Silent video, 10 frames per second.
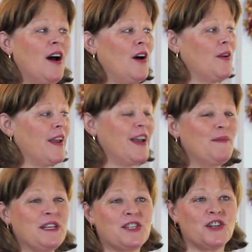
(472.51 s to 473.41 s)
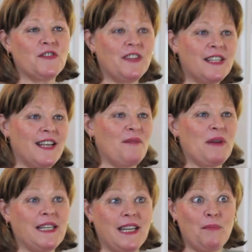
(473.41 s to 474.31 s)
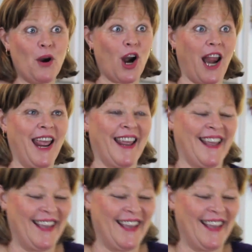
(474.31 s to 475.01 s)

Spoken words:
oh yeah, I'm gonna serve this at my tea party.